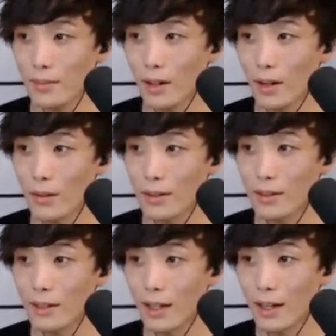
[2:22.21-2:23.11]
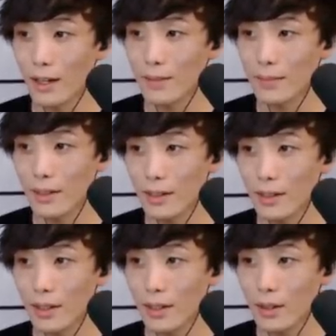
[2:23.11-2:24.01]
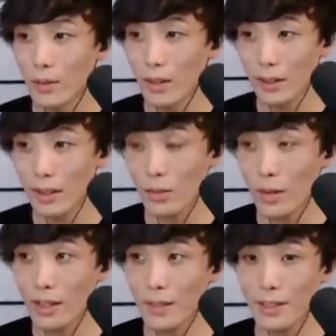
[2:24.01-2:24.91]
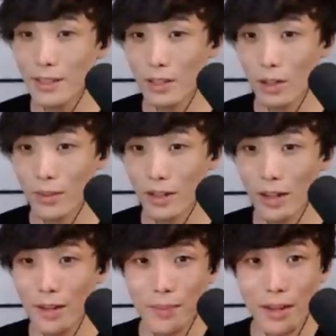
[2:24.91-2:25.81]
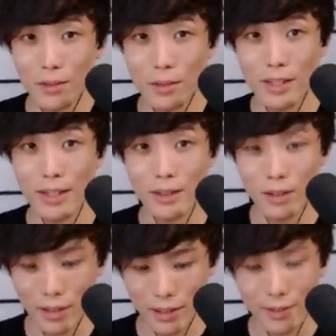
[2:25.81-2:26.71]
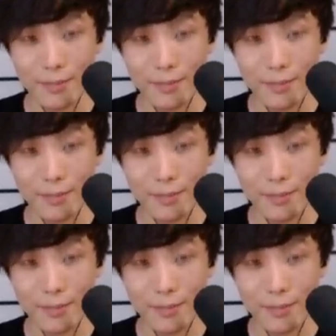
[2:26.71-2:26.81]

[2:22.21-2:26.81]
Oh, well, either way, let me just open it up and we'll take a look.